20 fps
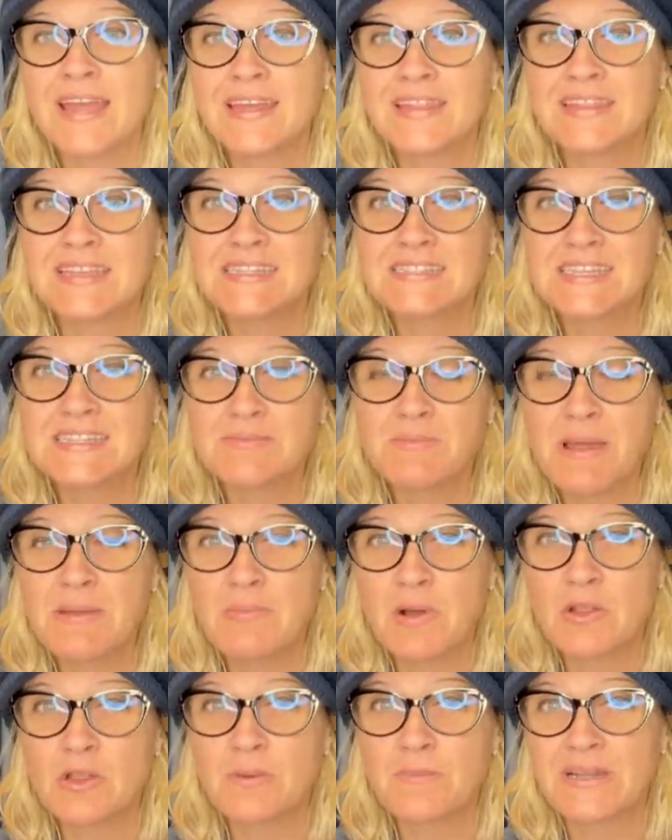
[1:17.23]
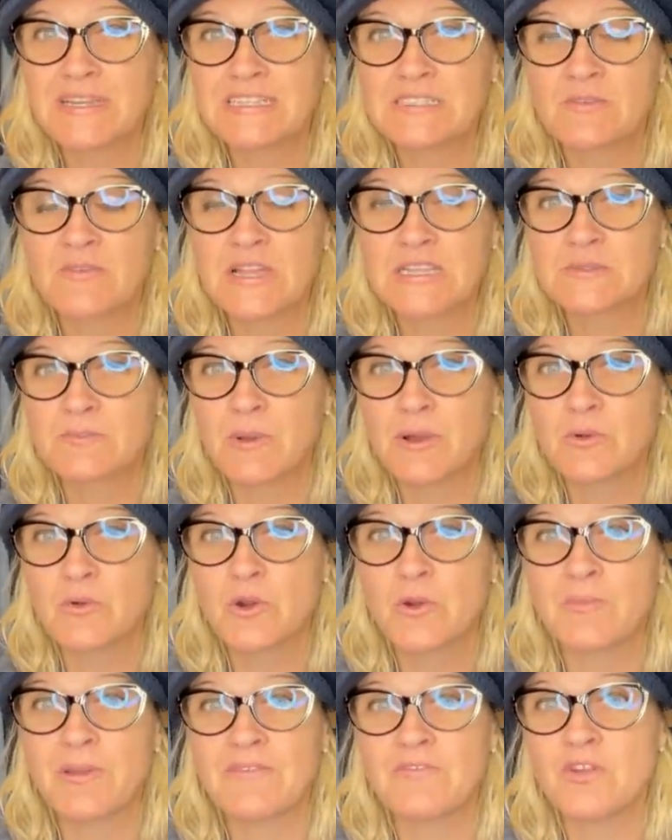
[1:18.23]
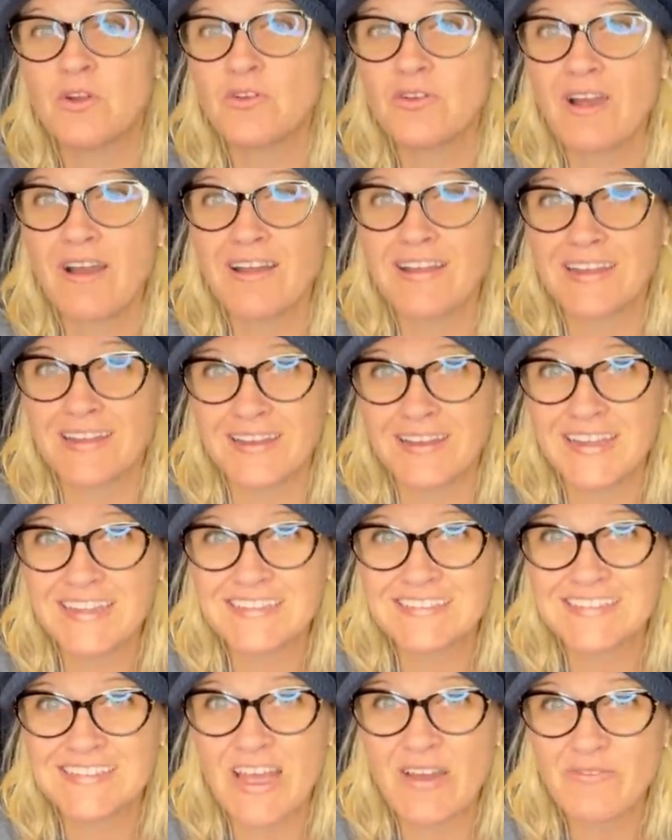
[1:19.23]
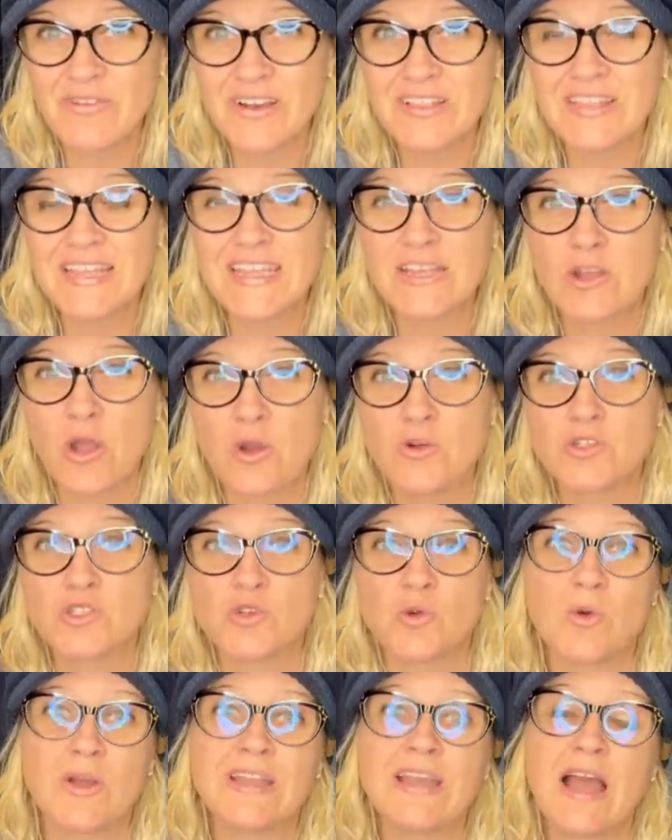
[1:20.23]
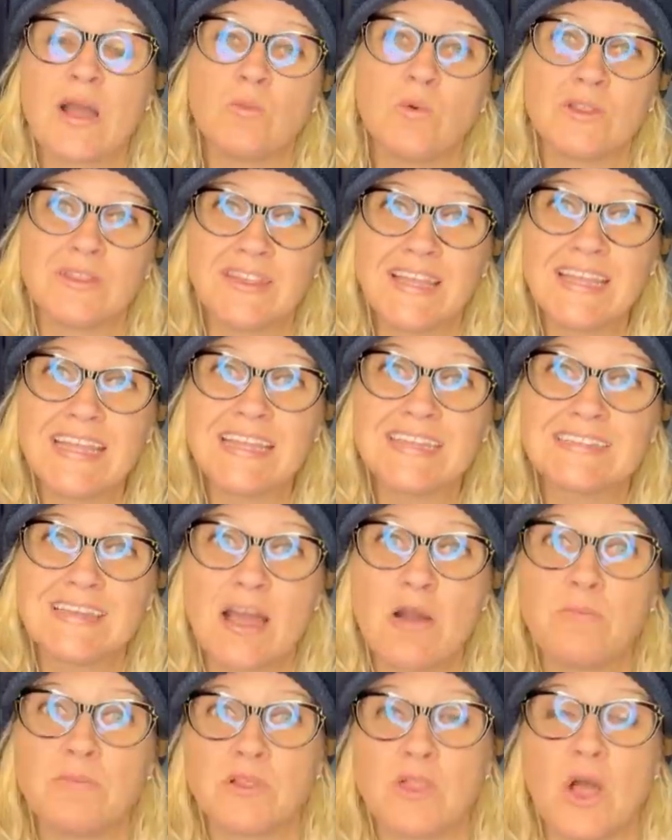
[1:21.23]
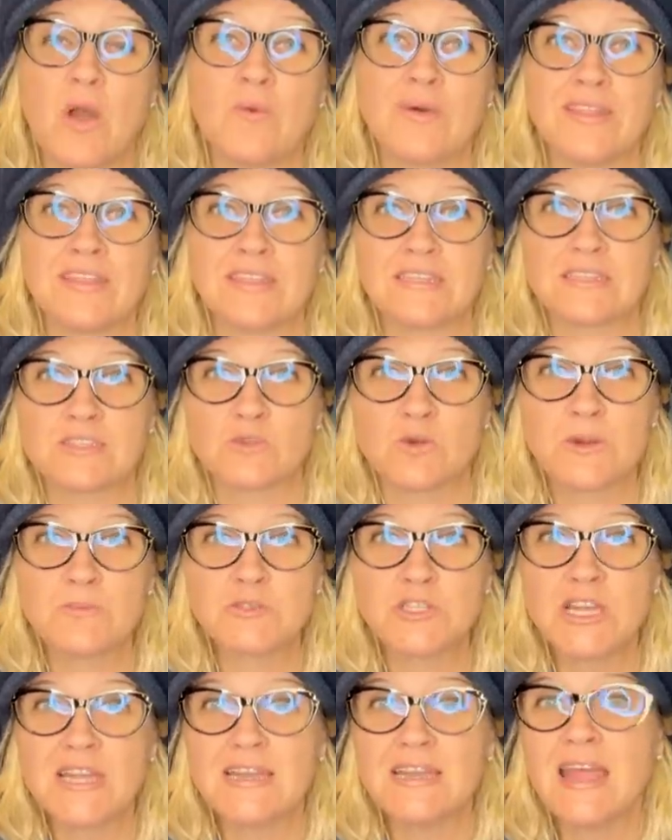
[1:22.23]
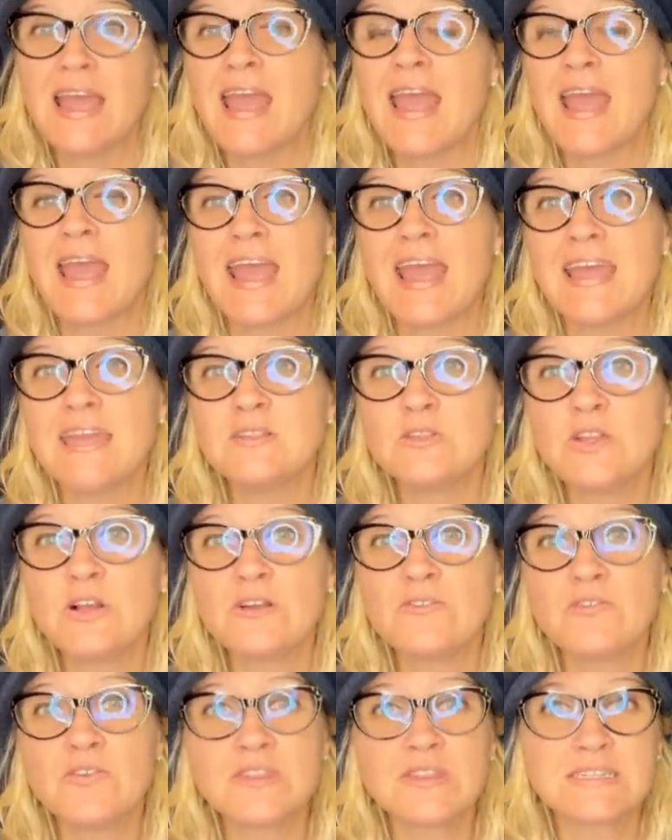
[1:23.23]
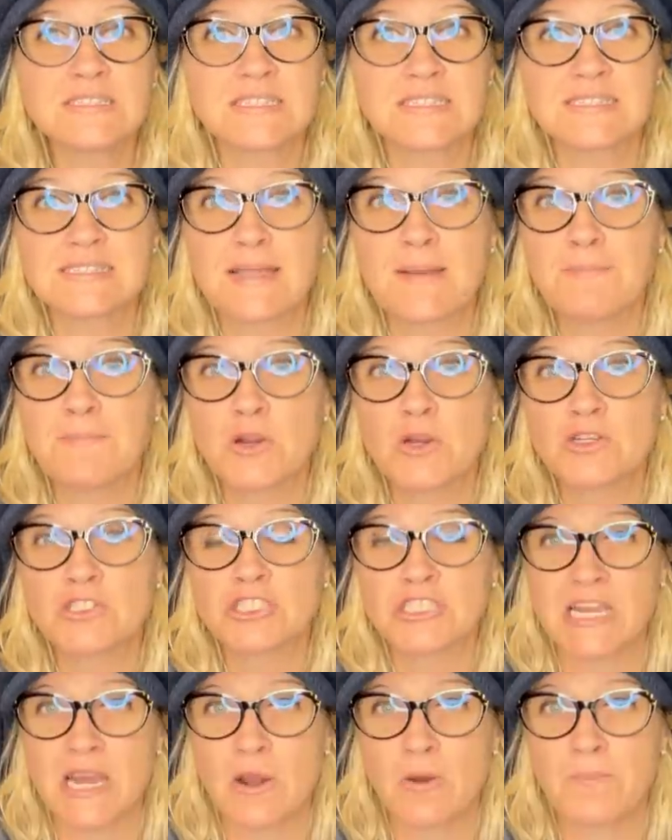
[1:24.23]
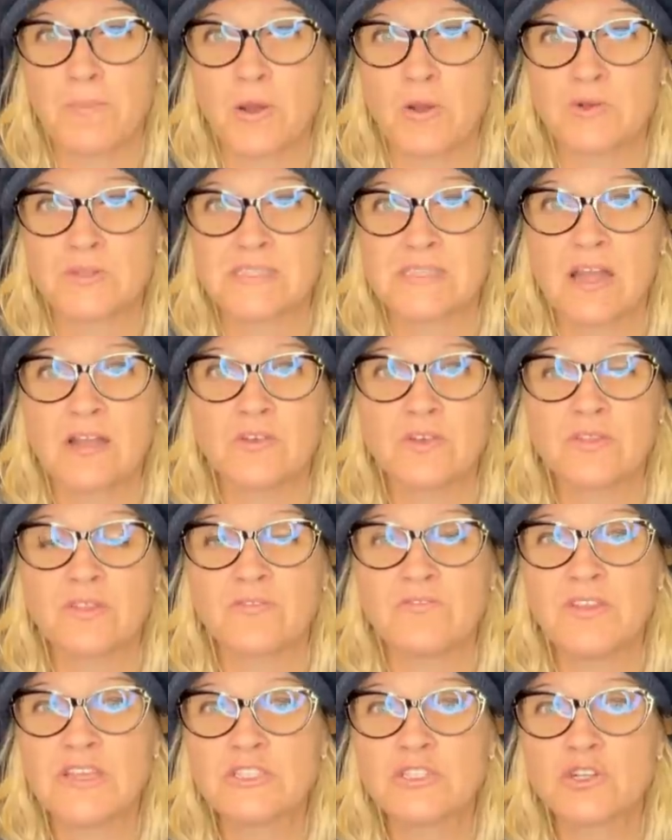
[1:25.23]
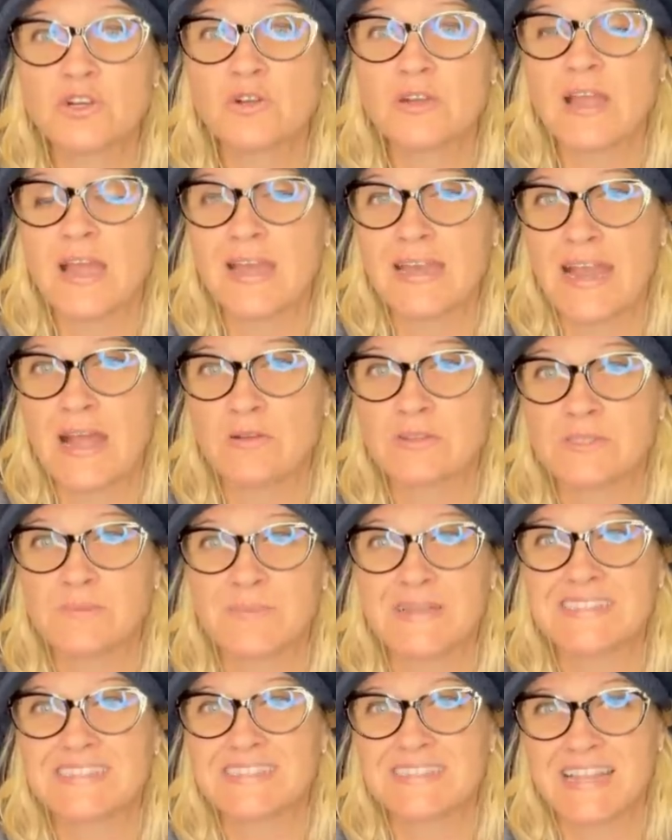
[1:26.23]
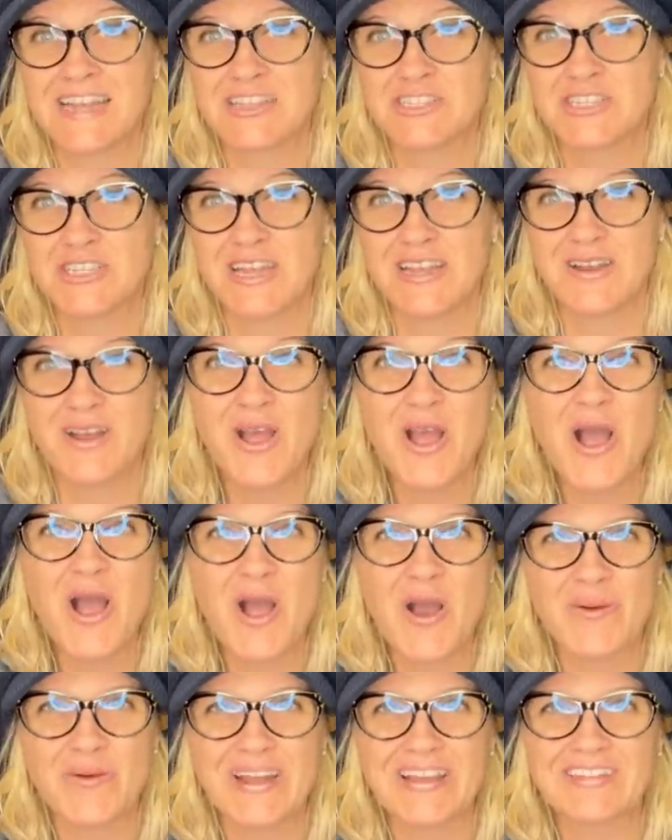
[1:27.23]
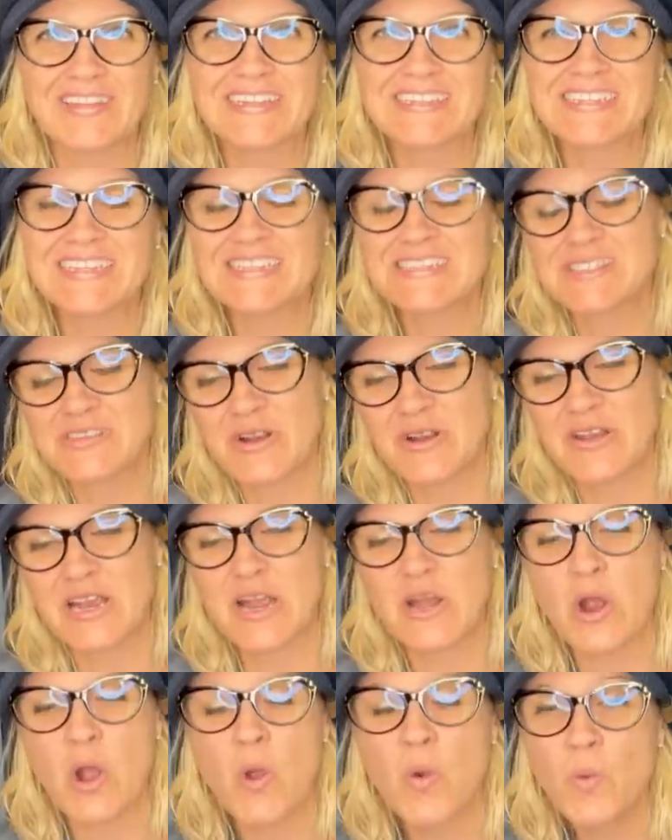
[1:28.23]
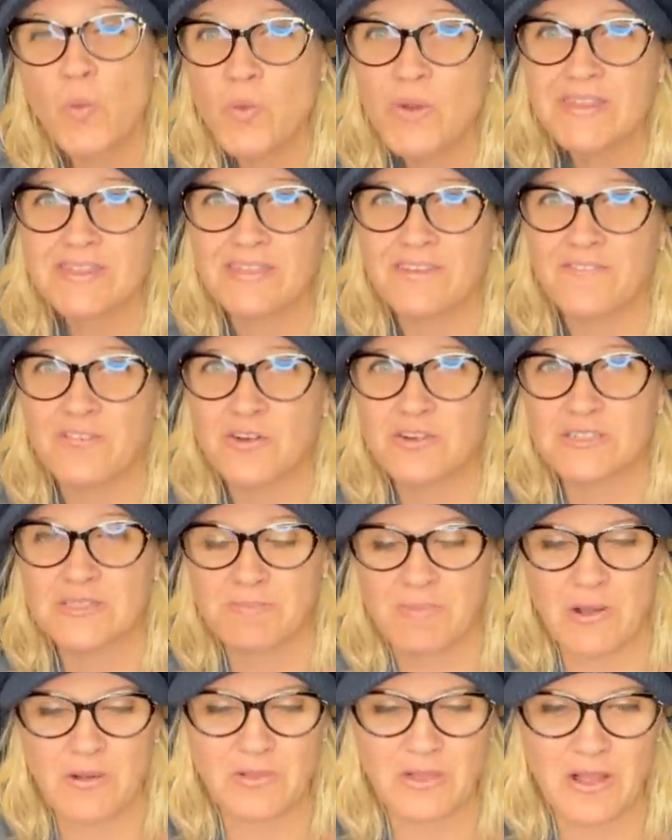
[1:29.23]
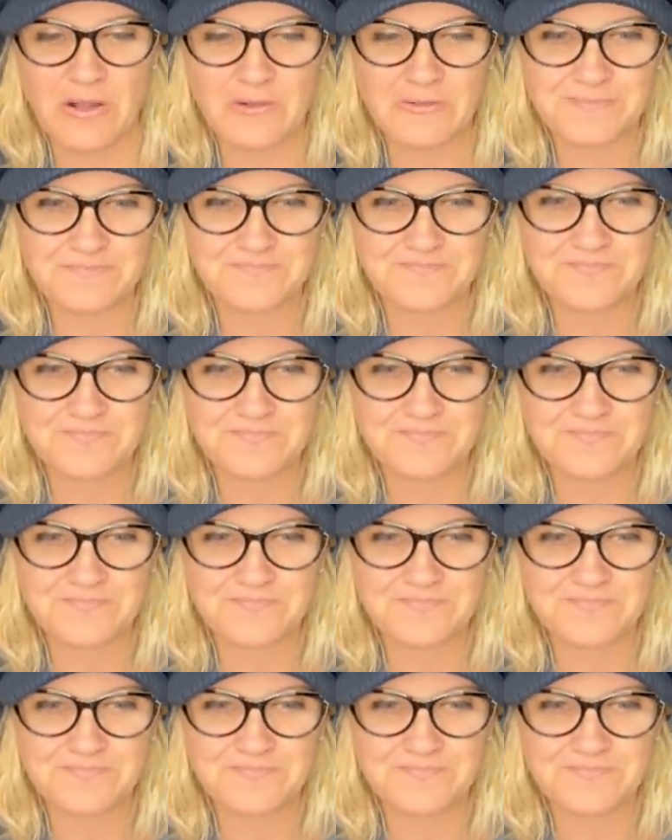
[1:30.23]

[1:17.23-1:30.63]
This is my Bolo Buddies Facebook group. If you're not in it, definitely go join. I will link it down below in the description. And look for the December share post under the featured announcements section. All right, let's get started with the first bolo.